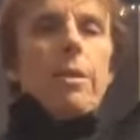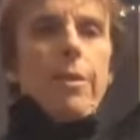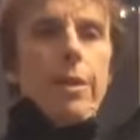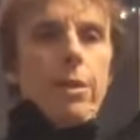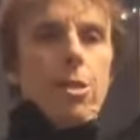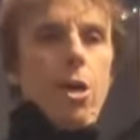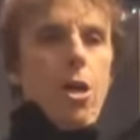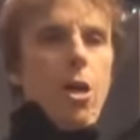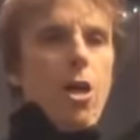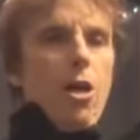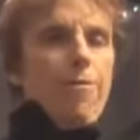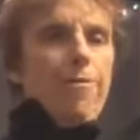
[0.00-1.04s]
Think
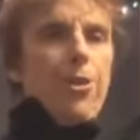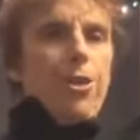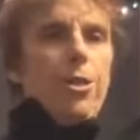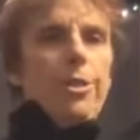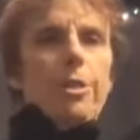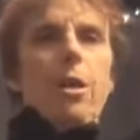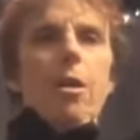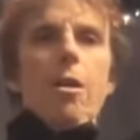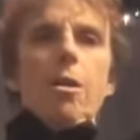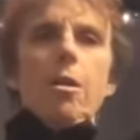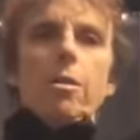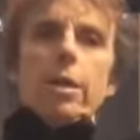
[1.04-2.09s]
tall first,
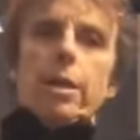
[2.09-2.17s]
long,